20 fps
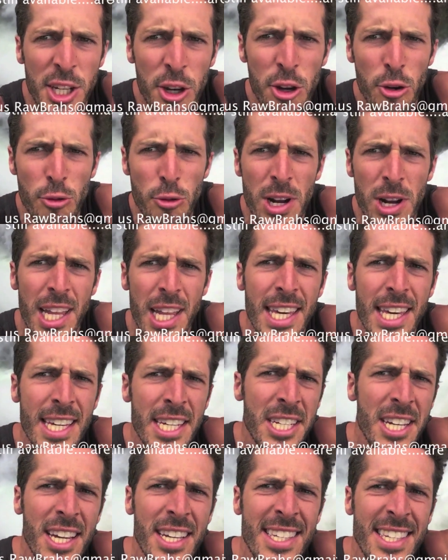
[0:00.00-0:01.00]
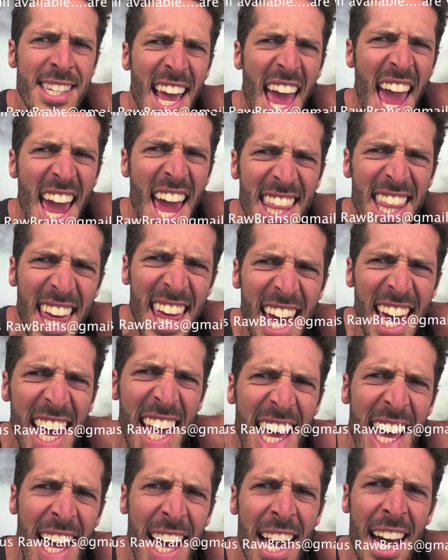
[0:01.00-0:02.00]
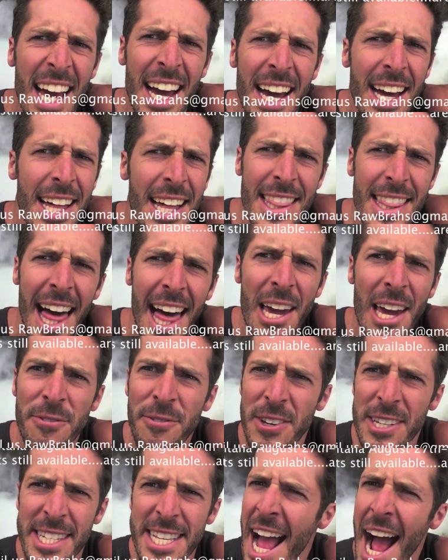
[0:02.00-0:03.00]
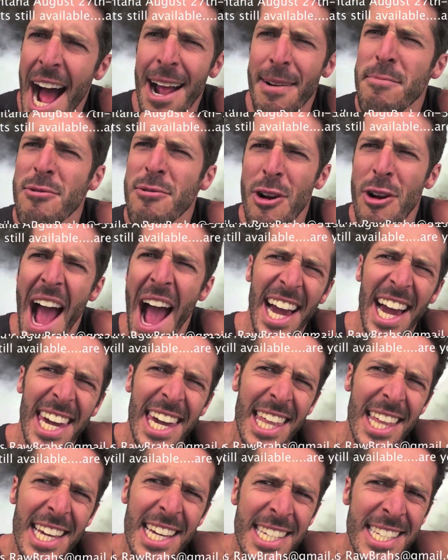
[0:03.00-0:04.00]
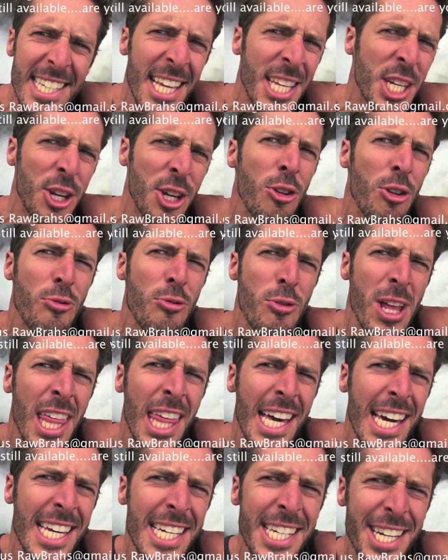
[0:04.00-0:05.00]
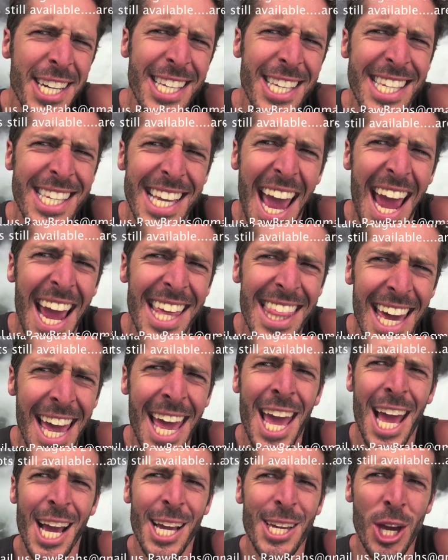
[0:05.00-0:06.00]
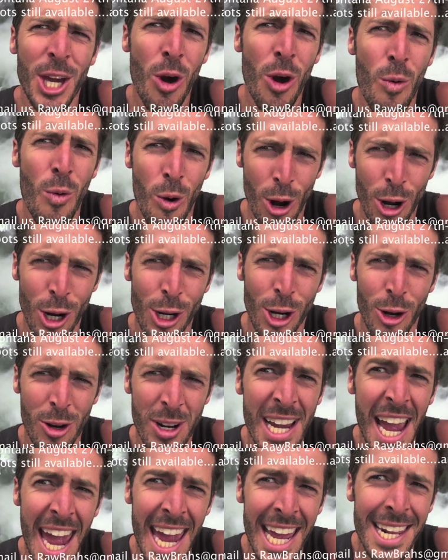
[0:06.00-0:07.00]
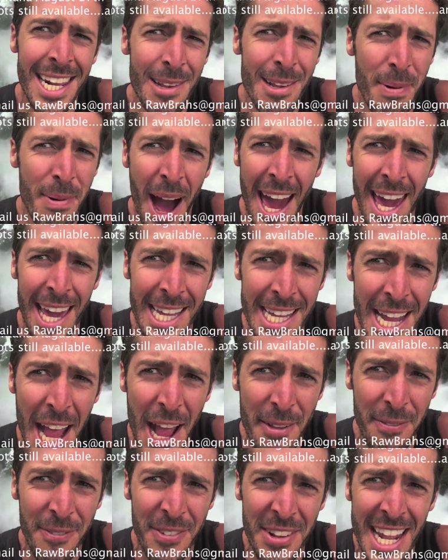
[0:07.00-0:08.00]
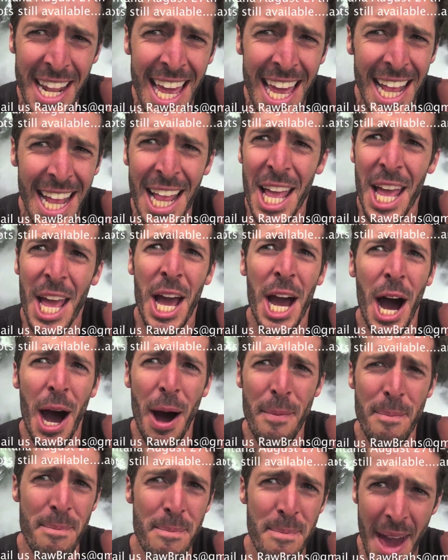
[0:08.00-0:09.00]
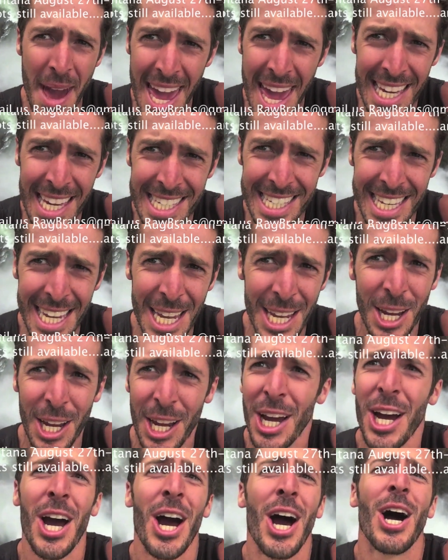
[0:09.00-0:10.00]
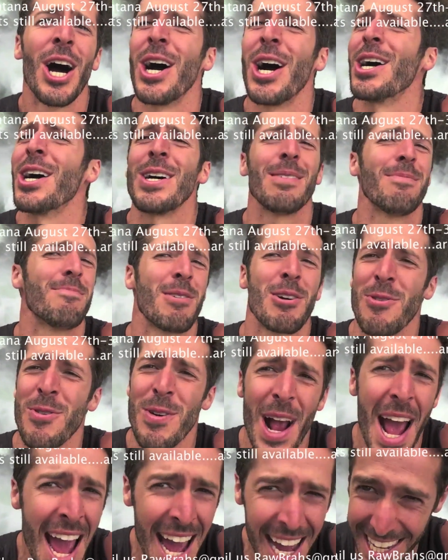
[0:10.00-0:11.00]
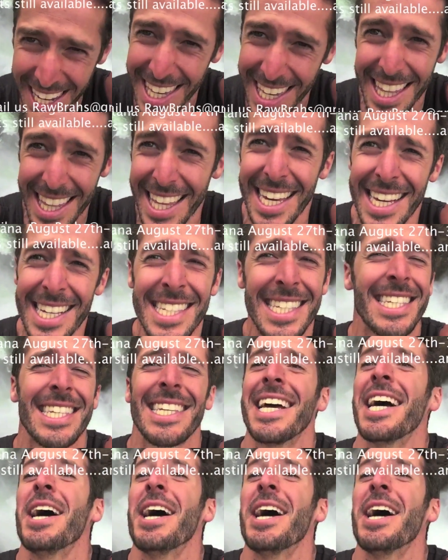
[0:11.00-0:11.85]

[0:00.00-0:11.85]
you really just say that life is not miraculous? Did you really just say that you weren't created by an infinite, amazing, miraculous?